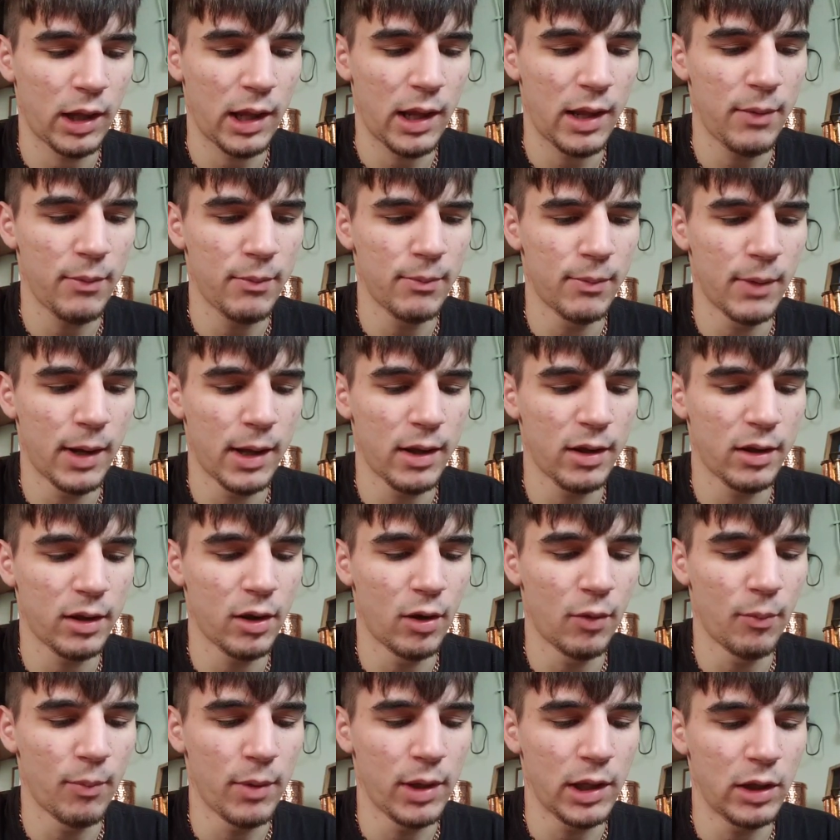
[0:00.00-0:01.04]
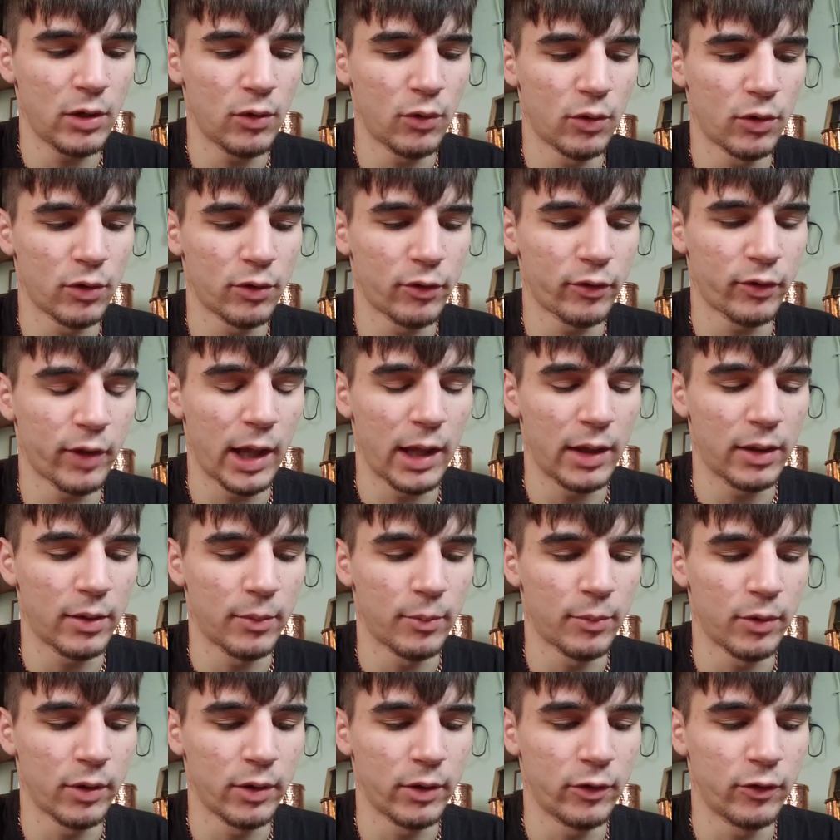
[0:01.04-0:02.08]
He might go minion horde just at the
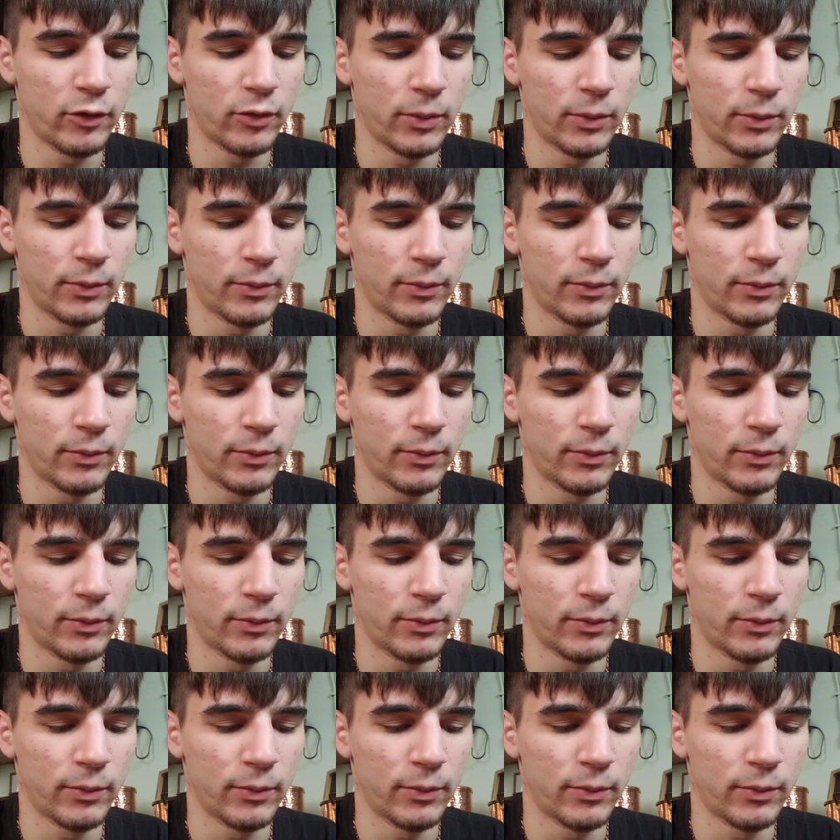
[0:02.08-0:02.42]
bridge.